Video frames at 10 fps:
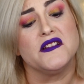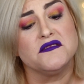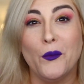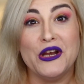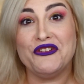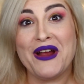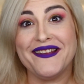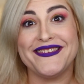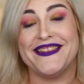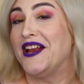What did you
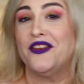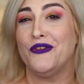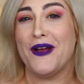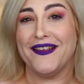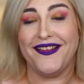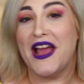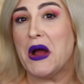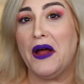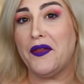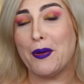guys think? Did you guys like
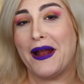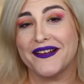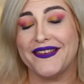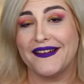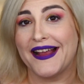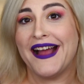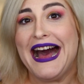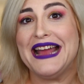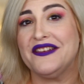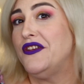all the products that I
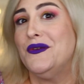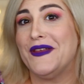got? Do you